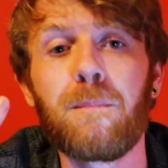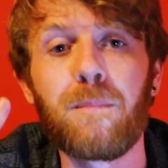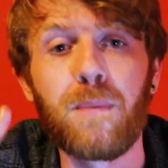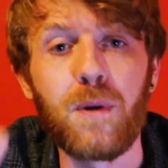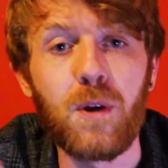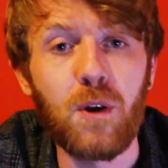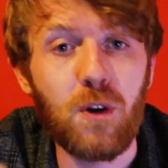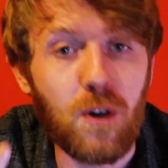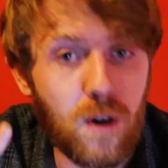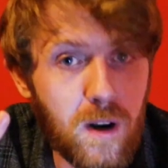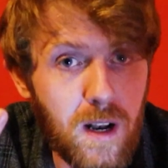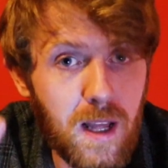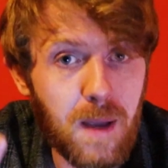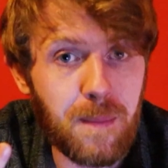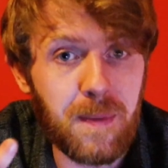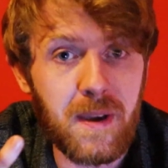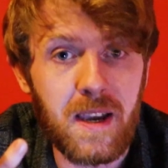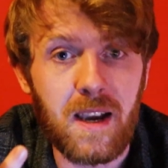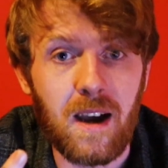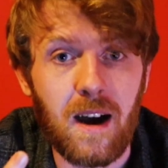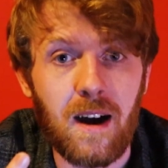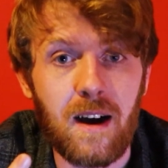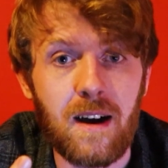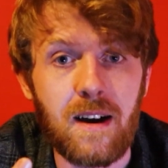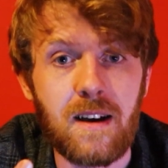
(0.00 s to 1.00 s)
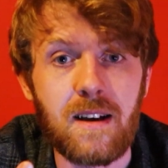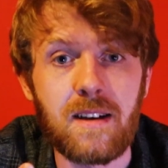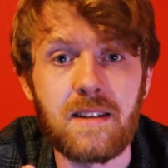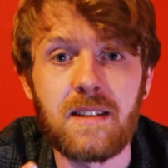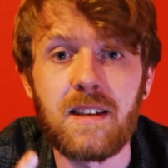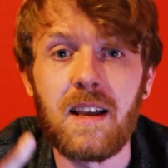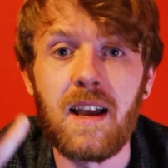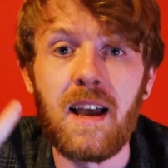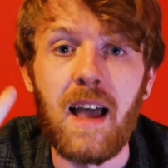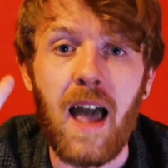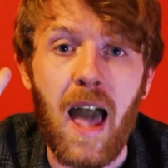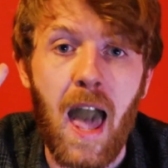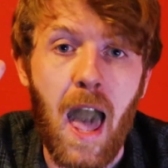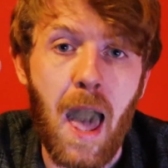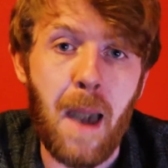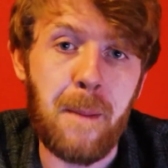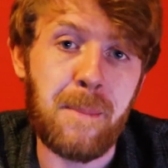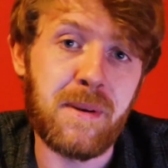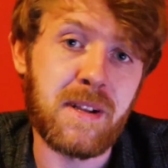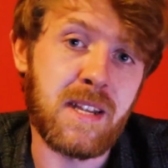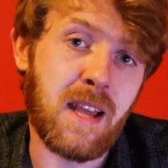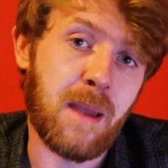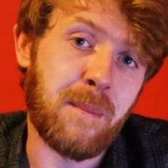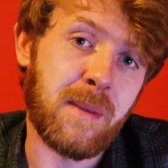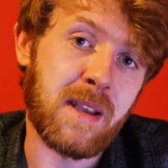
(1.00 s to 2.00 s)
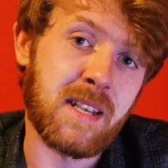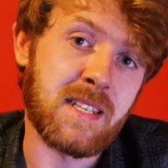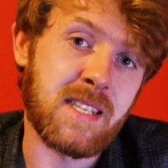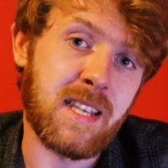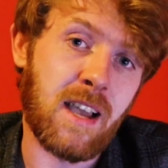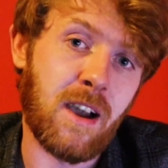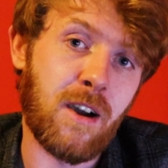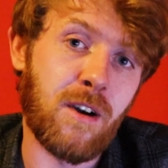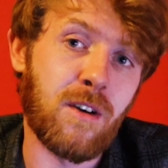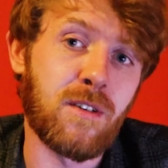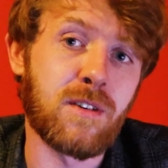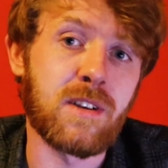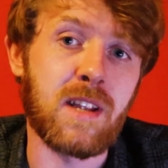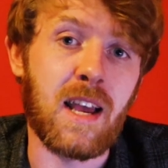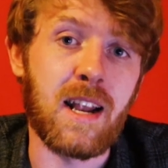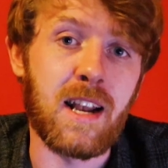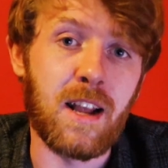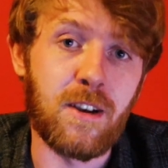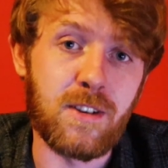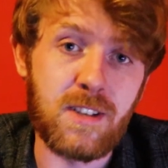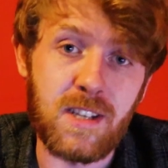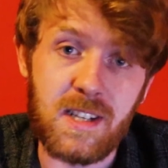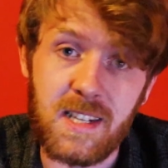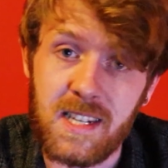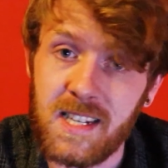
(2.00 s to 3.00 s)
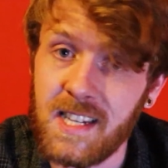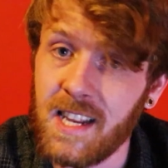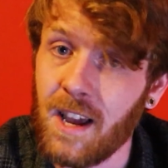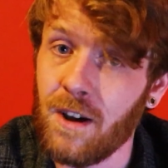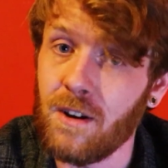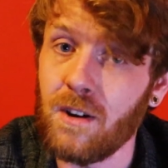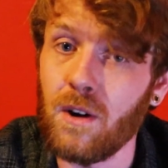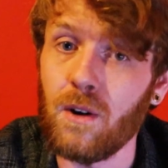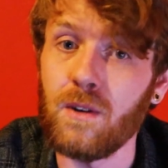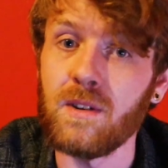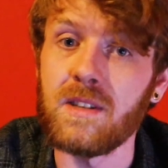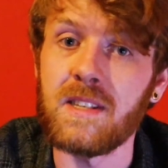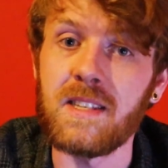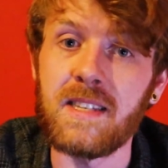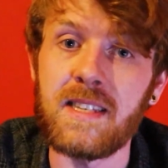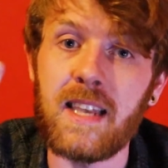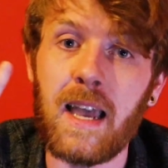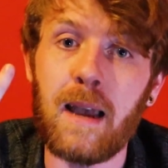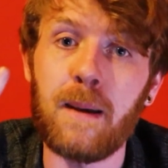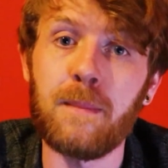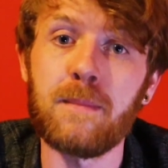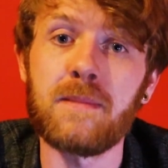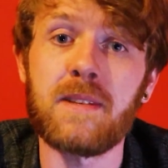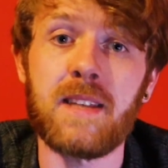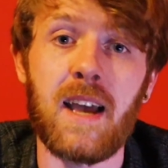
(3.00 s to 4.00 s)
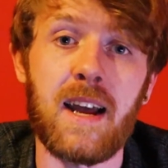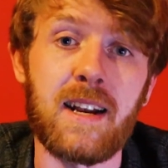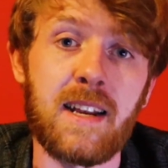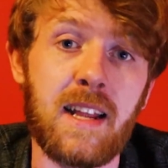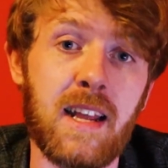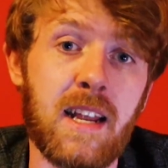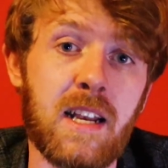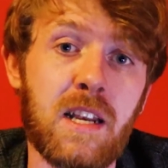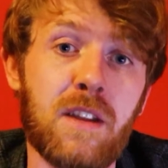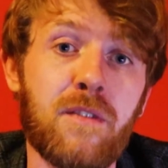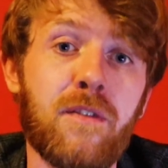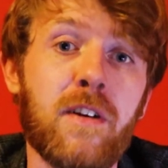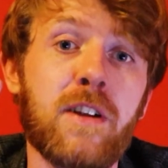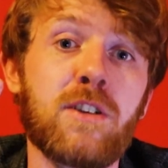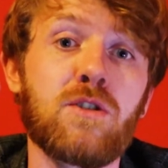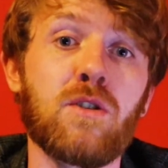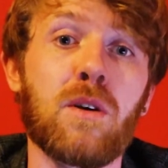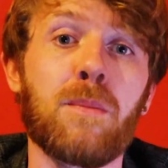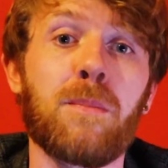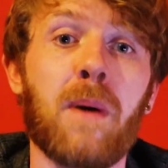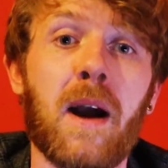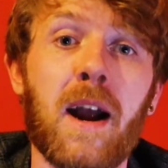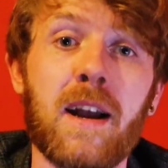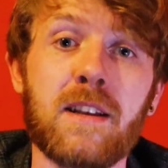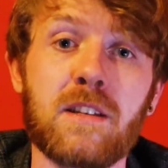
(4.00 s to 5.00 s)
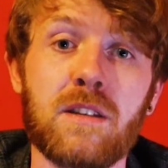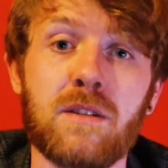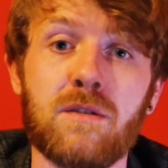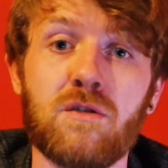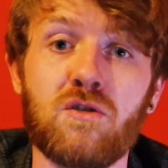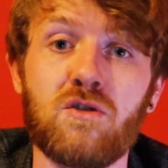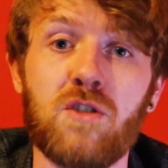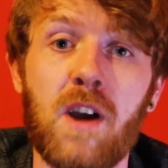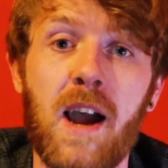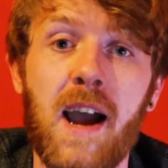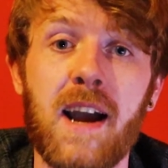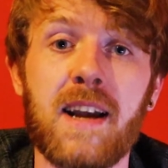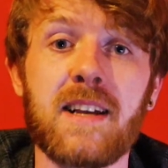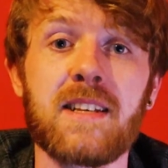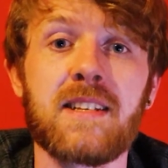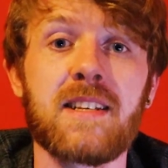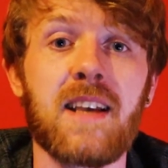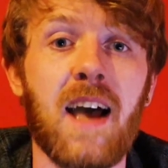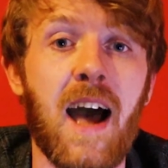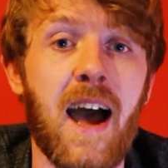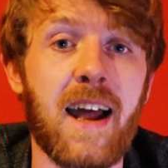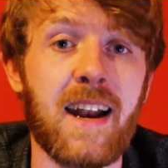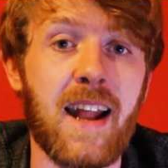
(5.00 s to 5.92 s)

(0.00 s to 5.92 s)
purely because Epidemic Sound allows you to download stems and individual parts of tracks